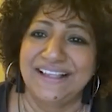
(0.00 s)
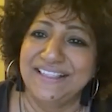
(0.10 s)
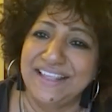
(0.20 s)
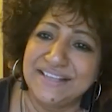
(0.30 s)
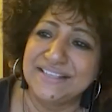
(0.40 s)

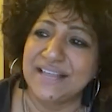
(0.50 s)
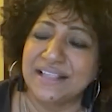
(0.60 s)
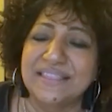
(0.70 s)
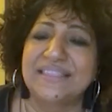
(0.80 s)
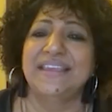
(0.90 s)
There is
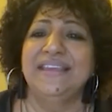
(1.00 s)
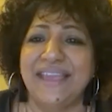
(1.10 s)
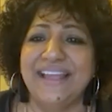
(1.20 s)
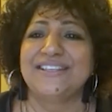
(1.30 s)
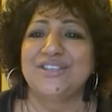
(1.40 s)
nothing
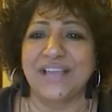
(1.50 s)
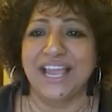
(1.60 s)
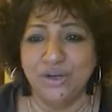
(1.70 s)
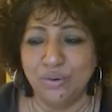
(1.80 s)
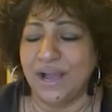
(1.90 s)
else.
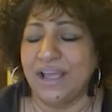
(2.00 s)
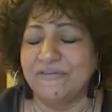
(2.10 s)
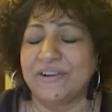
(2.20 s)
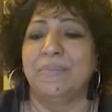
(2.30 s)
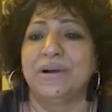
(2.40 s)
I know
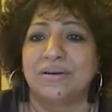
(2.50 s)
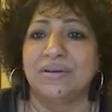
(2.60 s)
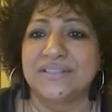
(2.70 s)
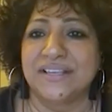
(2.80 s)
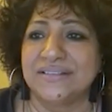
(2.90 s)
I've come
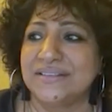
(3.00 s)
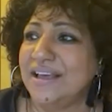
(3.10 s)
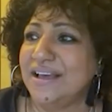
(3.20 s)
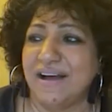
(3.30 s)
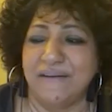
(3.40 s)
across as
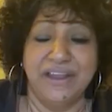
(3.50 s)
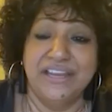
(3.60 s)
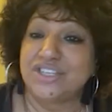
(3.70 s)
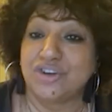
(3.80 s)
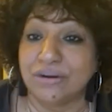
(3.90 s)
a
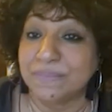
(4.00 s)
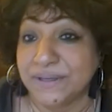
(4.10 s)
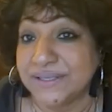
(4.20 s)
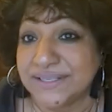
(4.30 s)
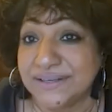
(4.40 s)
very strong
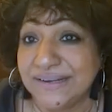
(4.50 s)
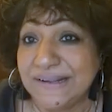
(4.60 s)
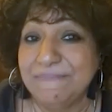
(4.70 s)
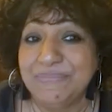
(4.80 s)
person.